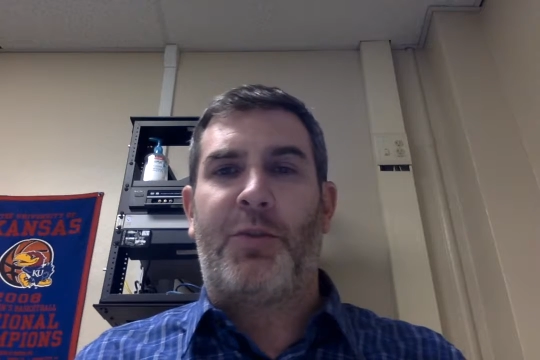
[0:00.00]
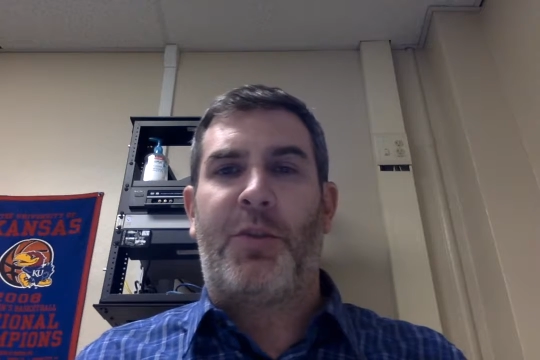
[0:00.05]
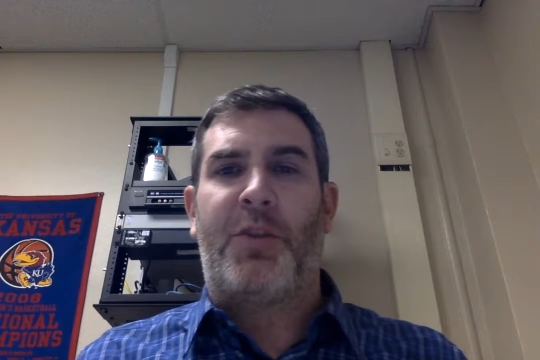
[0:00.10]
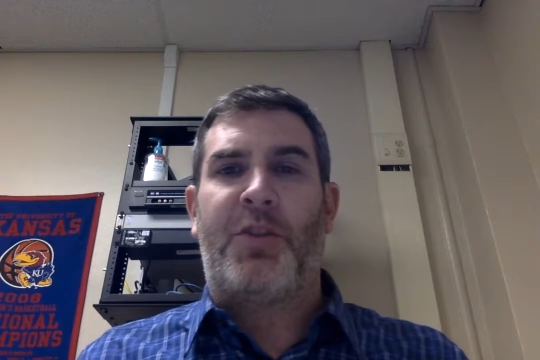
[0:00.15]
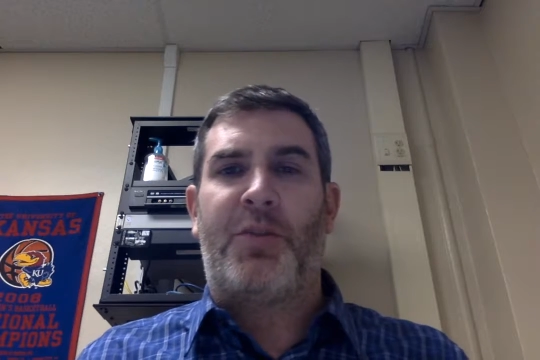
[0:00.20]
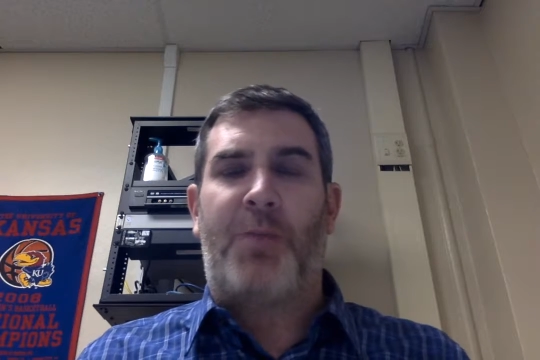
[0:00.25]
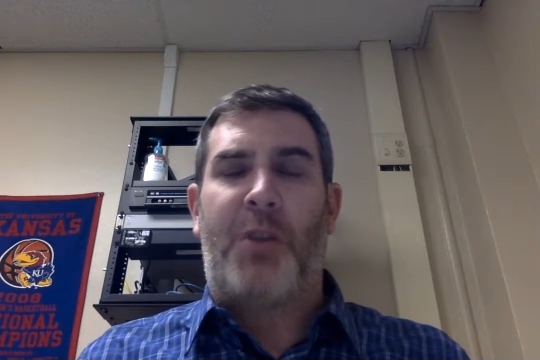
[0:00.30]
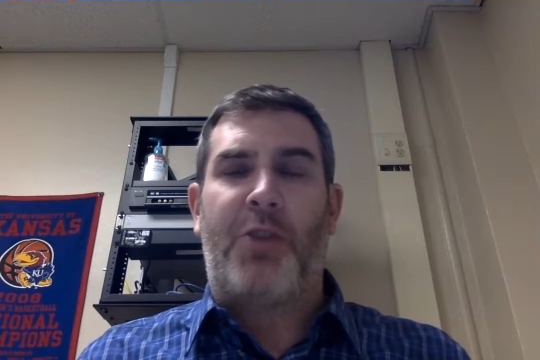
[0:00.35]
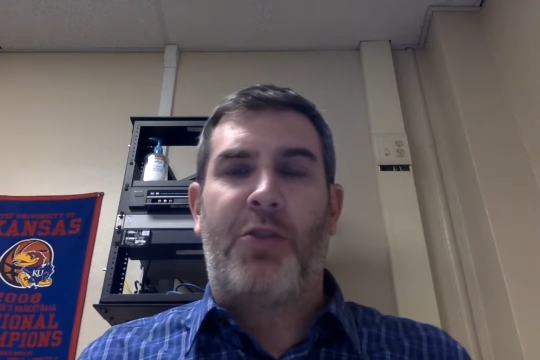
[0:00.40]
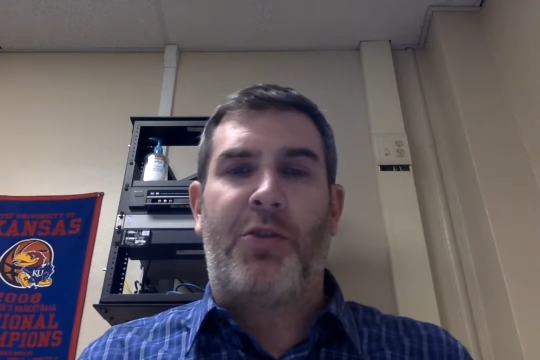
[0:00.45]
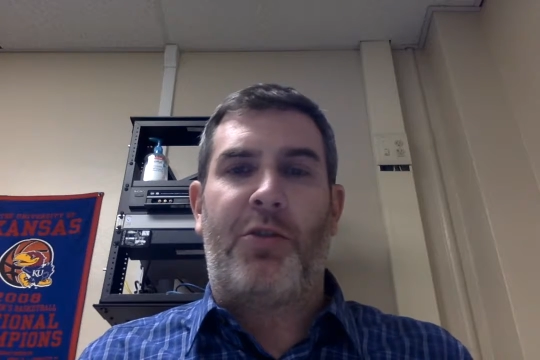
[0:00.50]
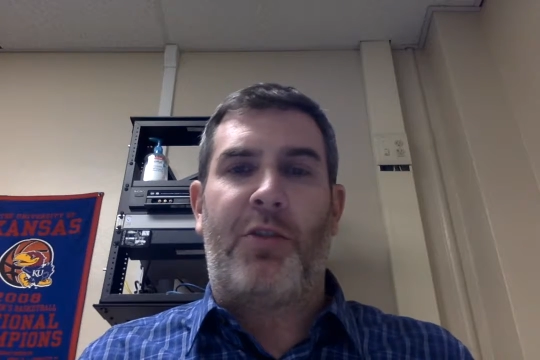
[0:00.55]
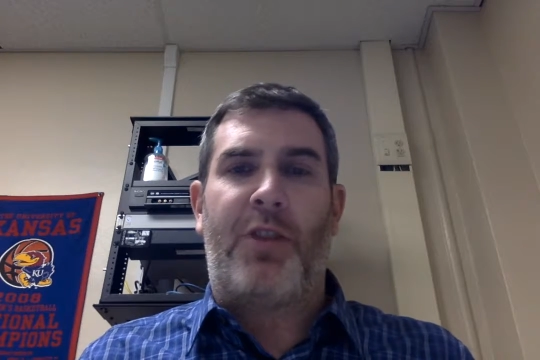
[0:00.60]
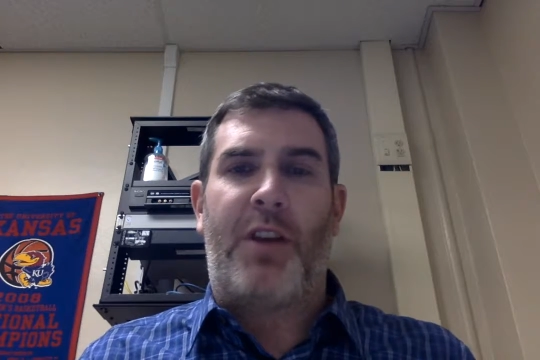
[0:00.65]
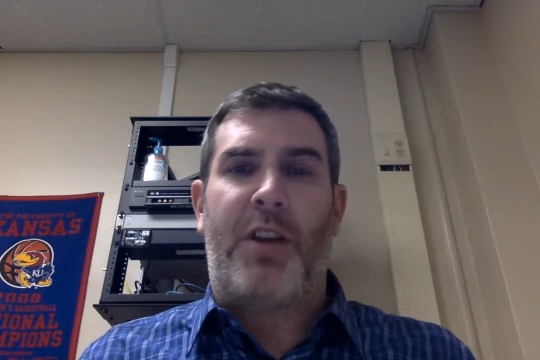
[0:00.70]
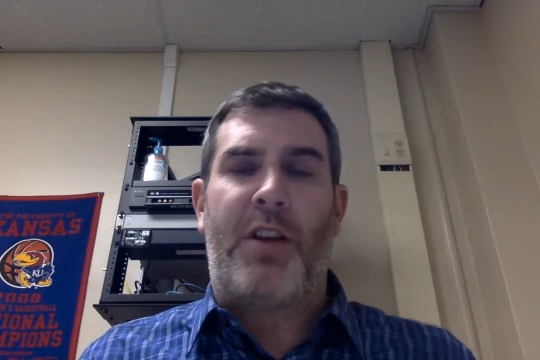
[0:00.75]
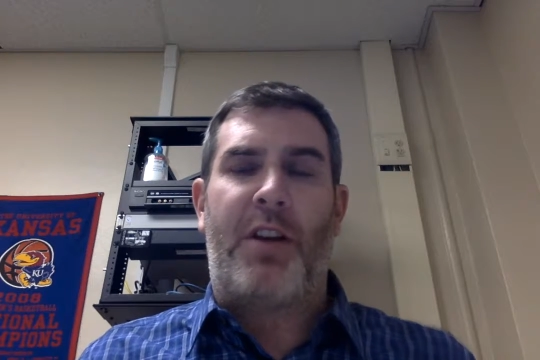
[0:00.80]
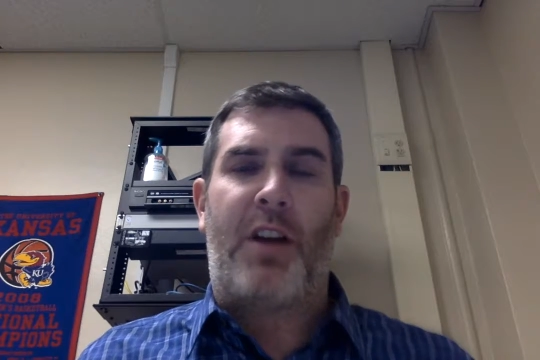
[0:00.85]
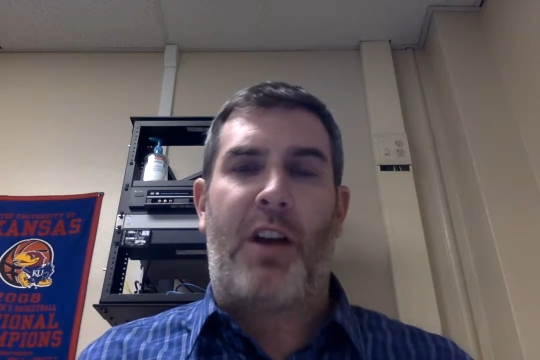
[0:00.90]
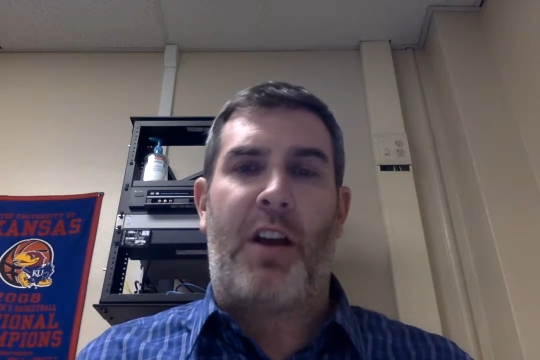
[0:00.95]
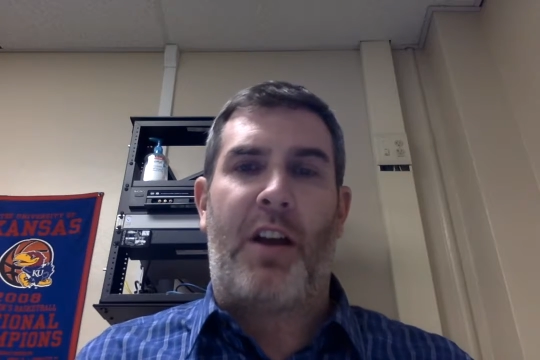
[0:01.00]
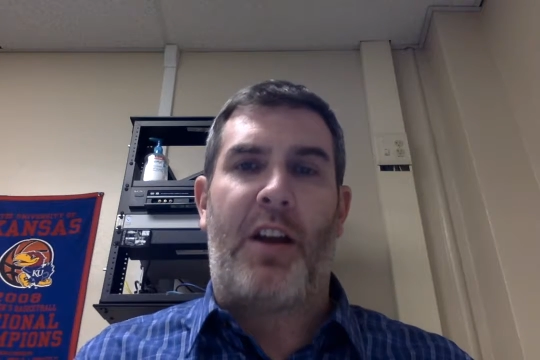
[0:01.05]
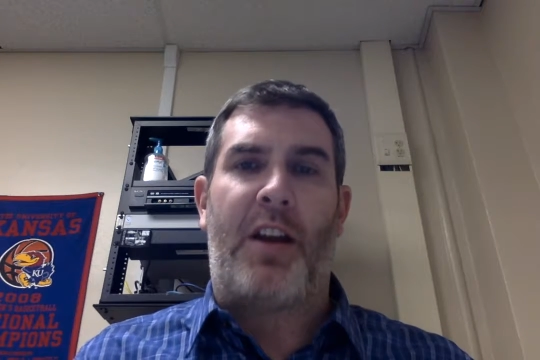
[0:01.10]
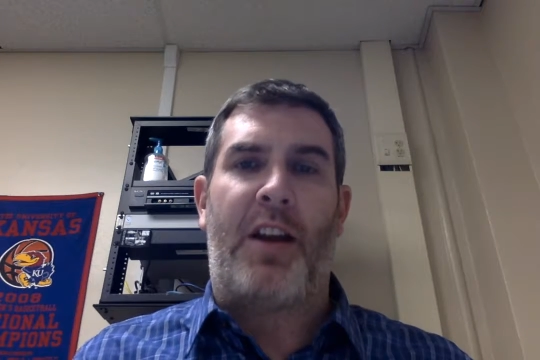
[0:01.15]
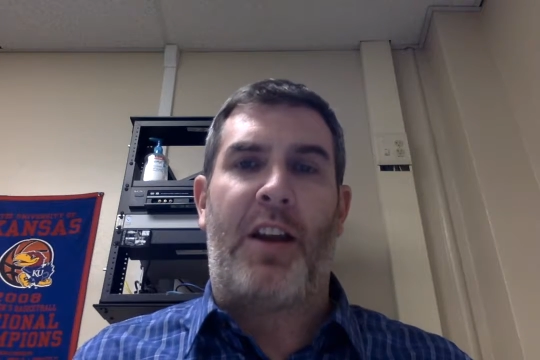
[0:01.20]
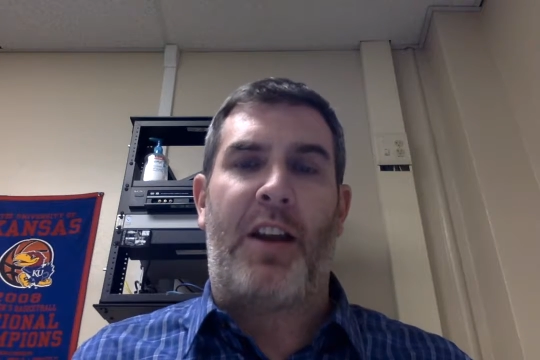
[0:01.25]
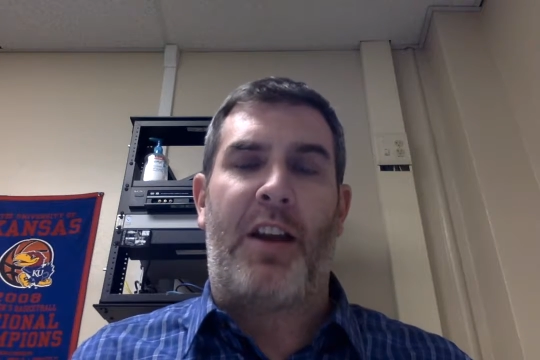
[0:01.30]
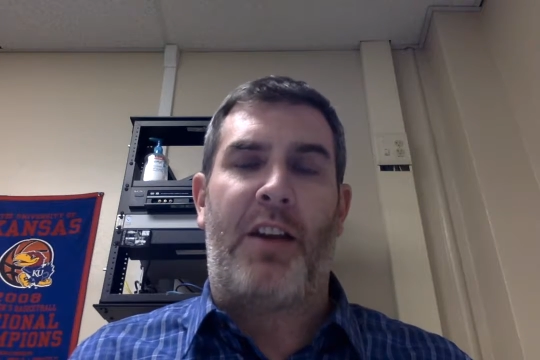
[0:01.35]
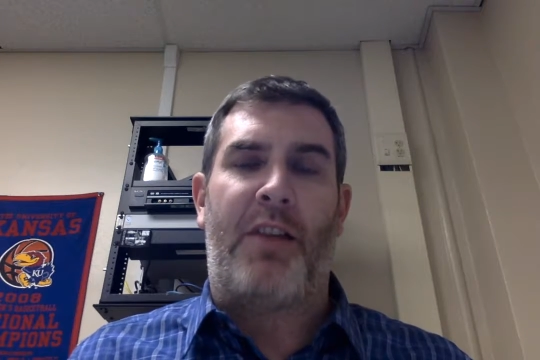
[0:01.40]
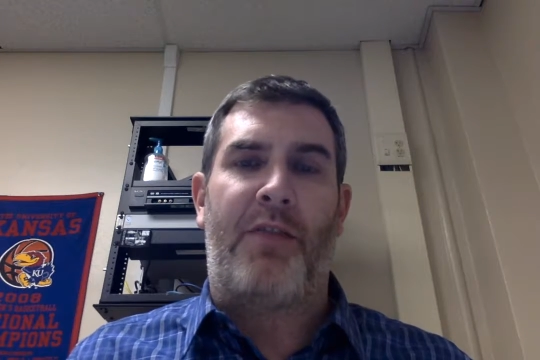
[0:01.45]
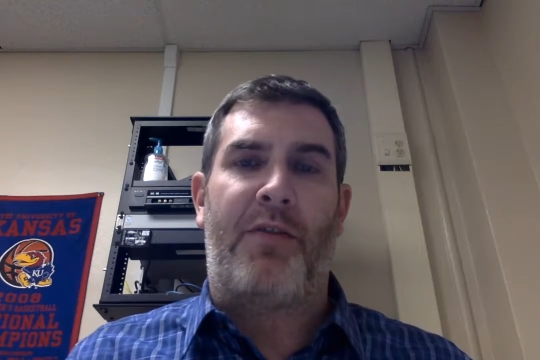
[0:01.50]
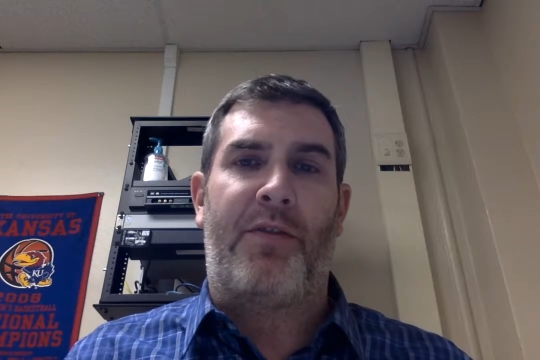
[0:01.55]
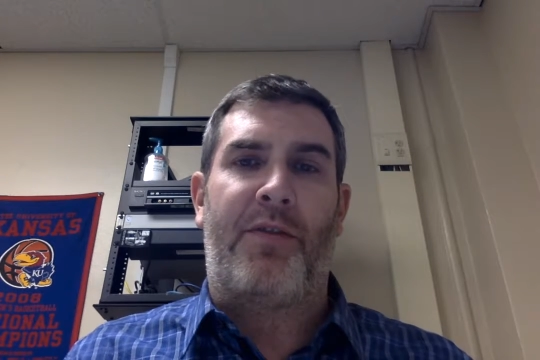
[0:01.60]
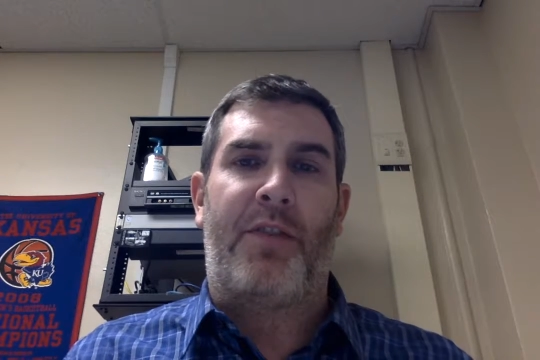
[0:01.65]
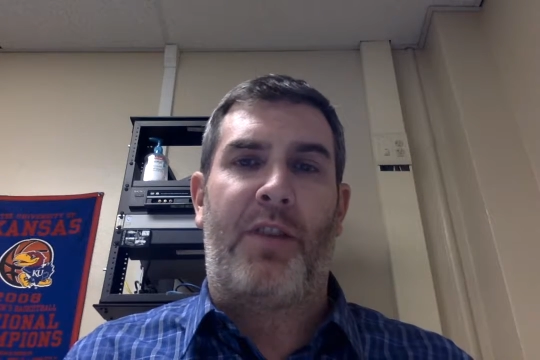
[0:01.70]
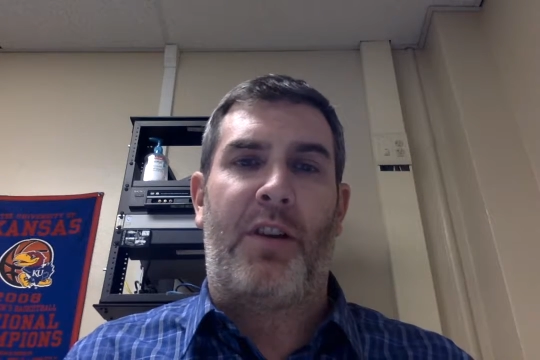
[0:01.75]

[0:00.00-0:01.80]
with special ed, I have